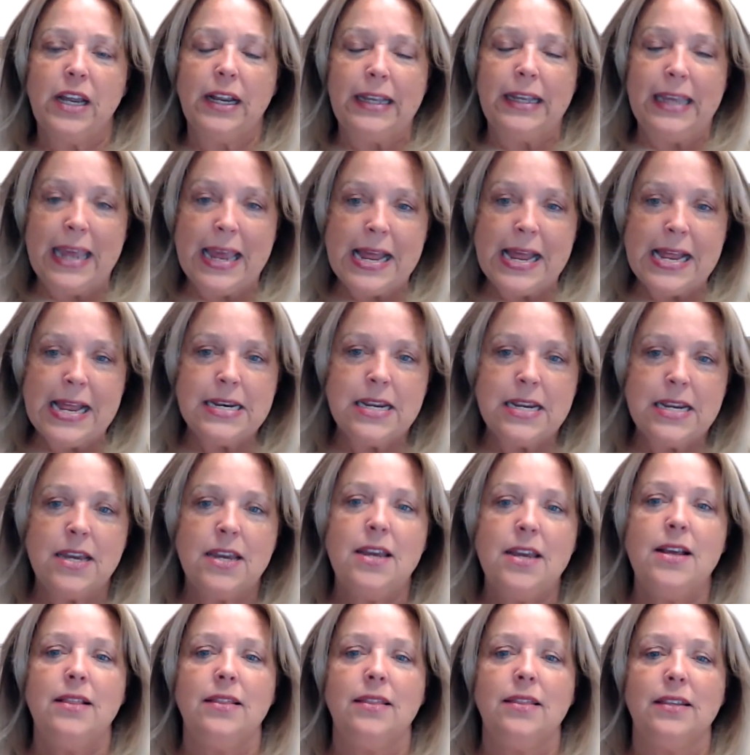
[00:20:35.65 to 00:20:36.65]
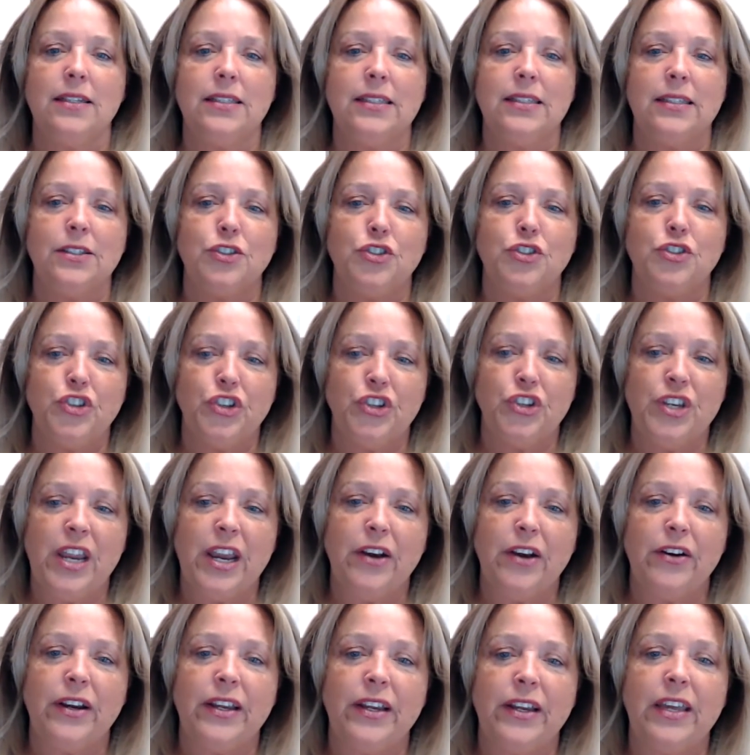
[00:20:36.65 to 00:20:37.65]
Again, this is
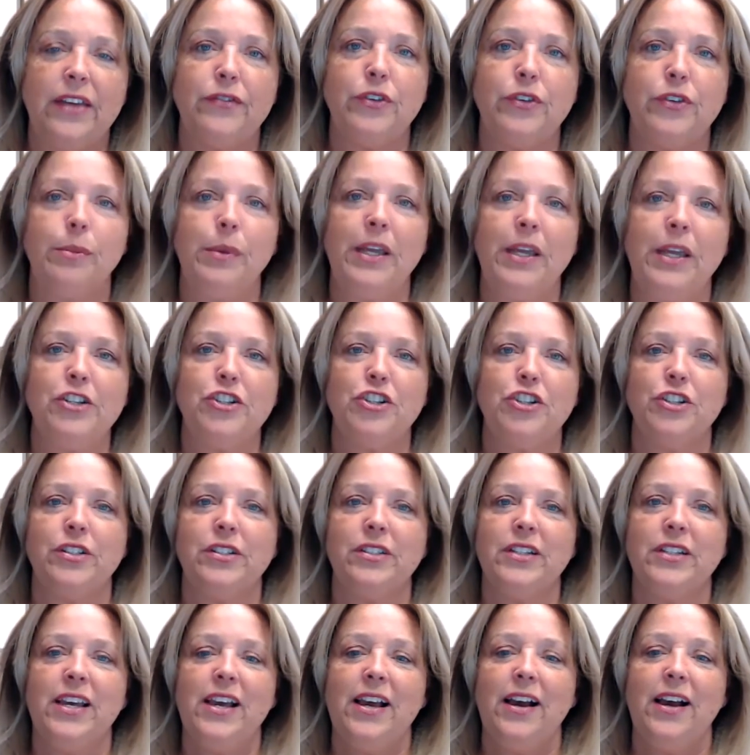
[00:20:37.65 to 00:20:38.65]
generic information.